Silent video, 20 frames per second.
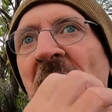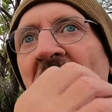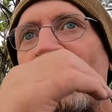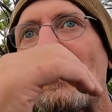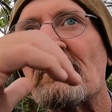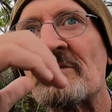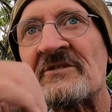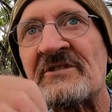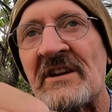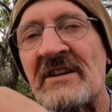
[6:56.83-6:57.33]

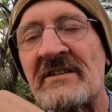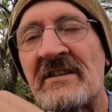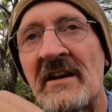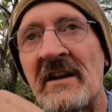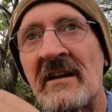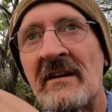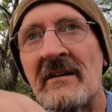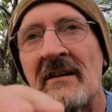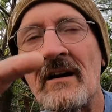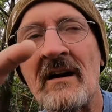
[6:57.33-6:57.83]
I'm
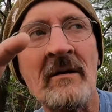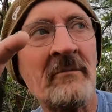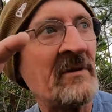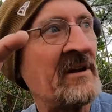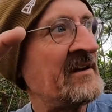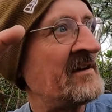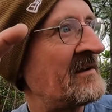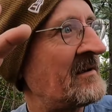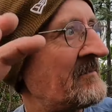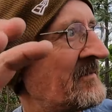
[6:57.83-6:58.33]
sitting, I'm
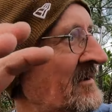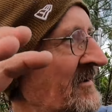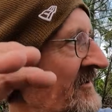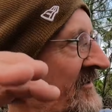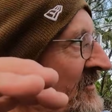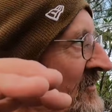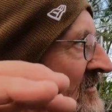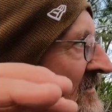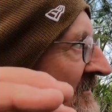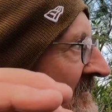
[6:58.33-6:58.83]
in
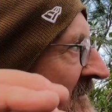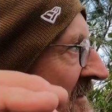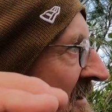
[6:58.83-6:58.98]
amongst all of